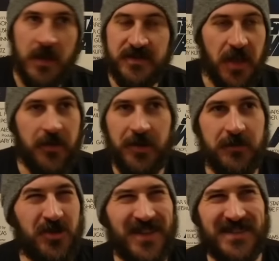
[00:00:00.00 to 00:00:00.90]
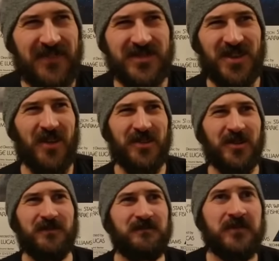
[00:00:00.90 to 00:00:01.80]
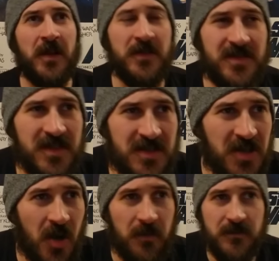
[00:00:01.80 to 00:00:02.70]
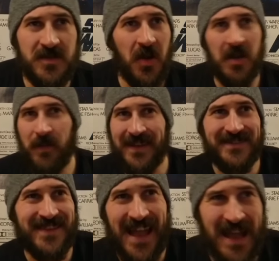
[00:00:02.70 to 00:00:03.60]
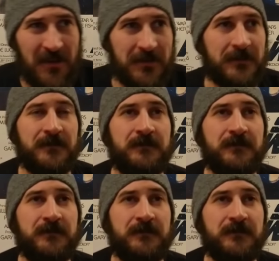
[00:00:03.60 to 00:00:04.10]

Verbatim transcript: He's going up. Trent Seven's going up onto the top. Tyler Bates down.